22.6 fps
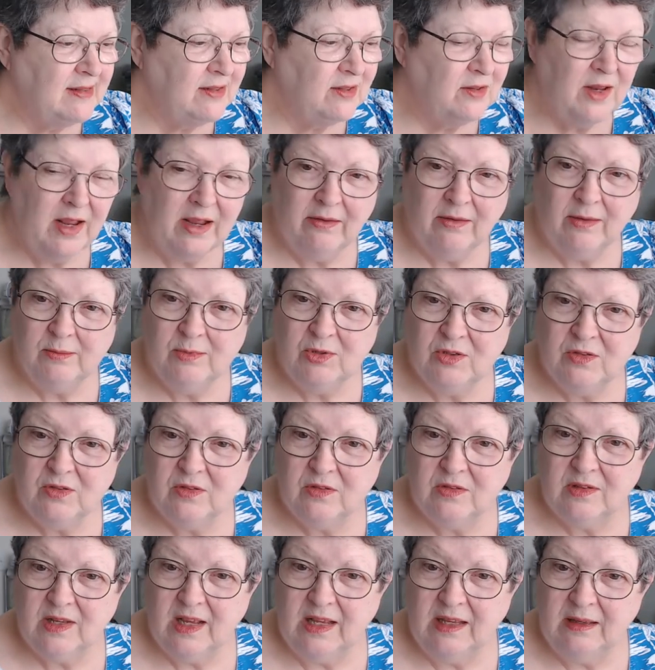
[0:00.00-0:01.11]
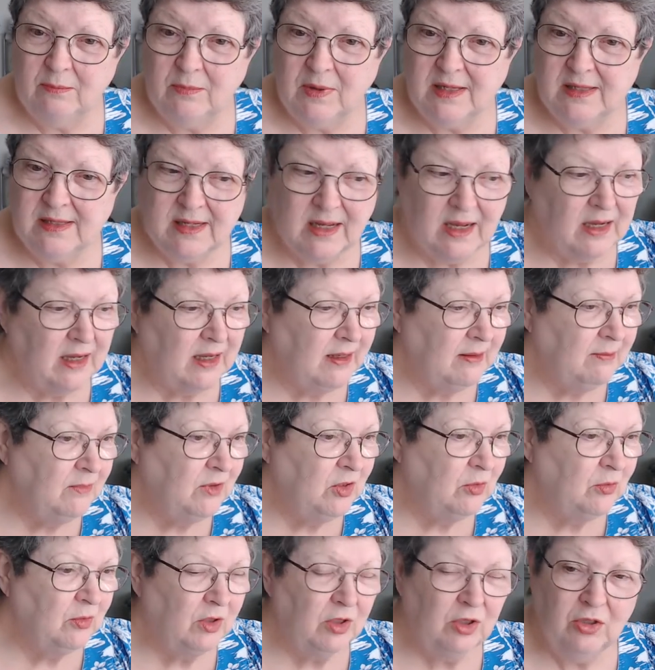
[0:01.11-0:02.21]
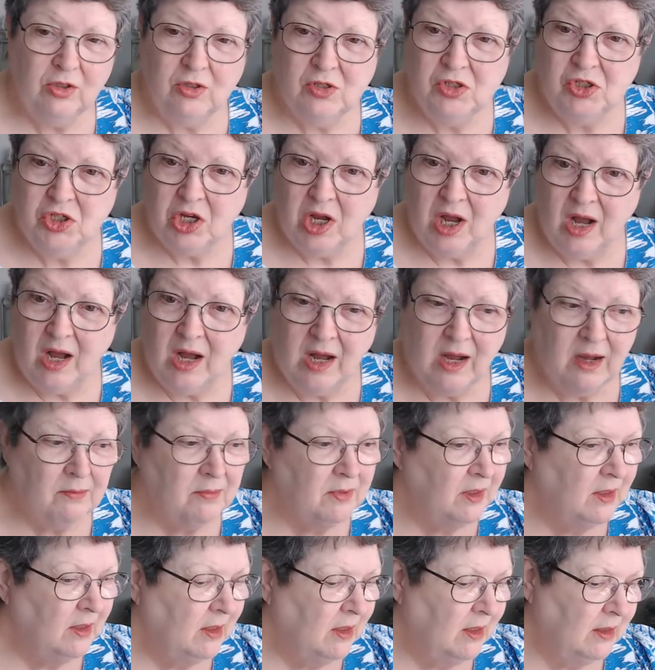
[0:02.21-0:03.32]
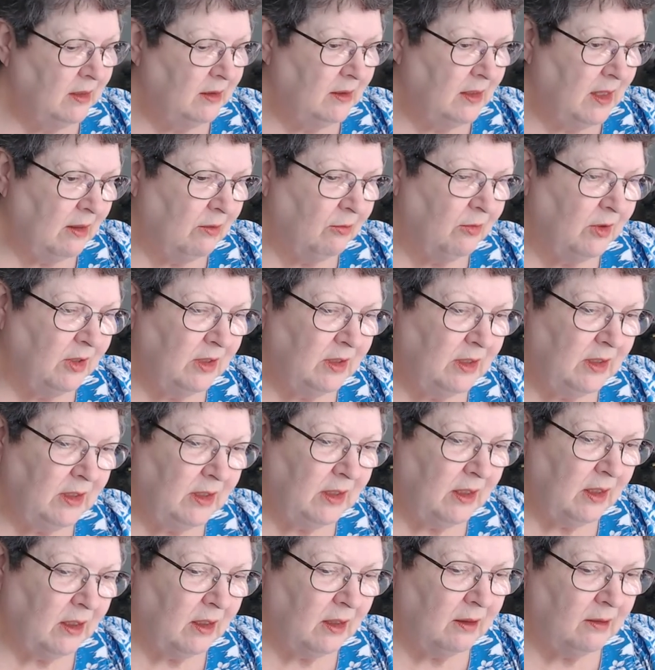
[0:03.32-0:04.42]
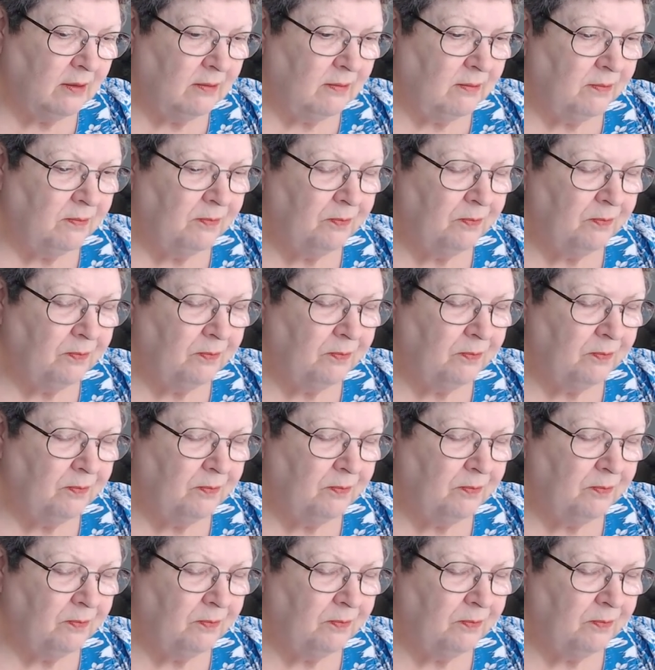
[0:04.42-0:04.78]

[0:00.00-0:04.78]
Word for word: So now I'm just taking my time, doing a good job, not really um,